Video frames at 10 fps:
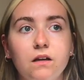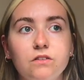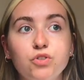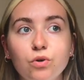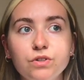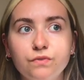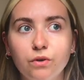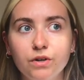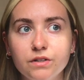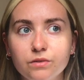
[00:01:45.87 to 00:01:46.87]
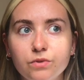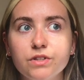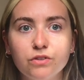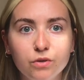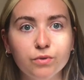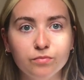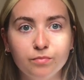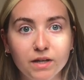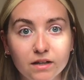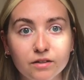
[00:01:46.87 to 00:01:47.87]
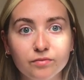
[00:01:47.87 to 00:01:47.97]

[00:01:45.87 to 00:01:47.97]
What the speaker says: George Floyd was a human being.